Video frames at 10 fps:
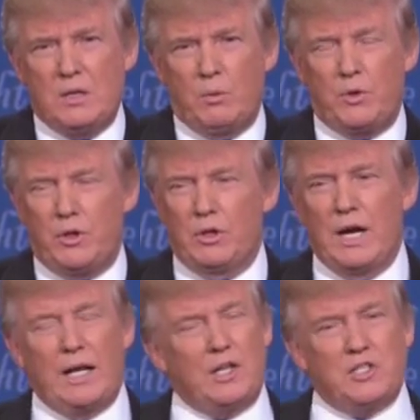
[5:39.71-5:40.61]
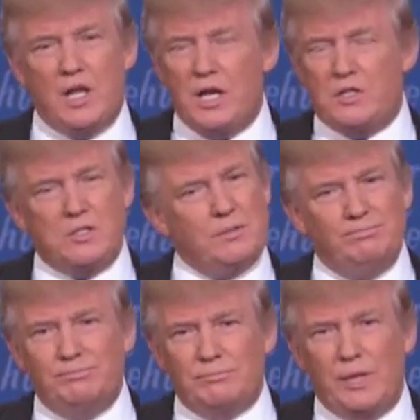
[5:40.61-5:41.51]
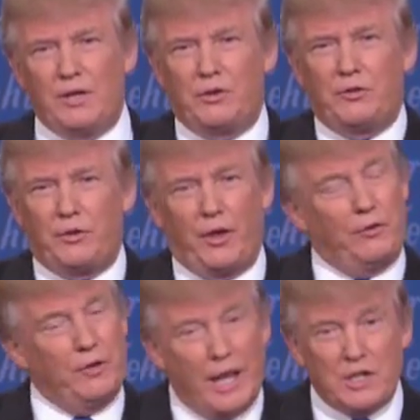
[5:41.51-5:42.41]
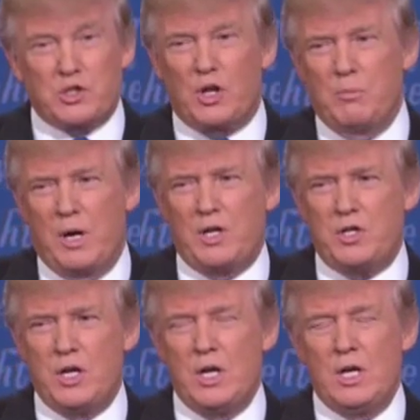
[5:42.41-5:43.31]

With the United States, as he said, not so much.